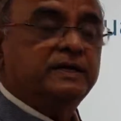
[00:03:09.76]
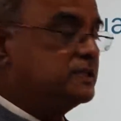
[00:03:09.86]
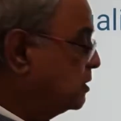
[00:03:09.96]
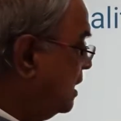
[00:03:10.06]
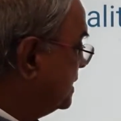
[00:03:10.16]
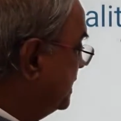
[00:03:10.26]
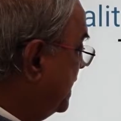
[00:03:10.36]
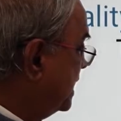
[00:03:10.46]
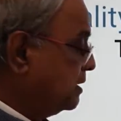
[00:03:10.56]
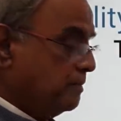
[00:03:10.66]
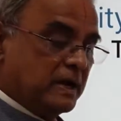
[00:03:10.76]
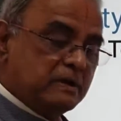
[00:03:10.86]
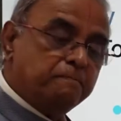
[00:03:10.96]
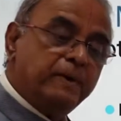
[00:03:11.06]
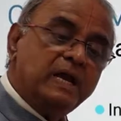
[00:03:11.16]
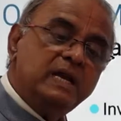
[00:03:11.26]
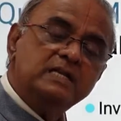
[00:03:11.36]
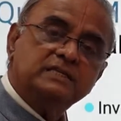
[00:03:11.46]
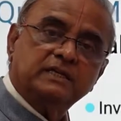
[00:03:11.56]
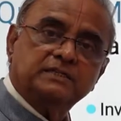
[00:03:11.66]
It's not that my pen
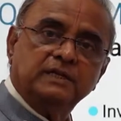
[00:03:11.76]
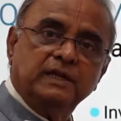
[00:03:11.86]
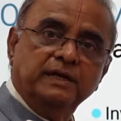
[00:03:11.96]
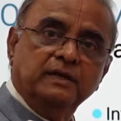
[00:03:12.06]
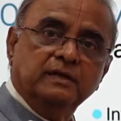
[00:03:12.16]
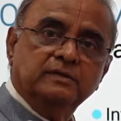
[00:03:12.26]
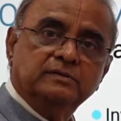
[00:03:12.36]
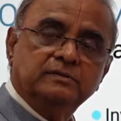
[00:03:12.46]
is excellent.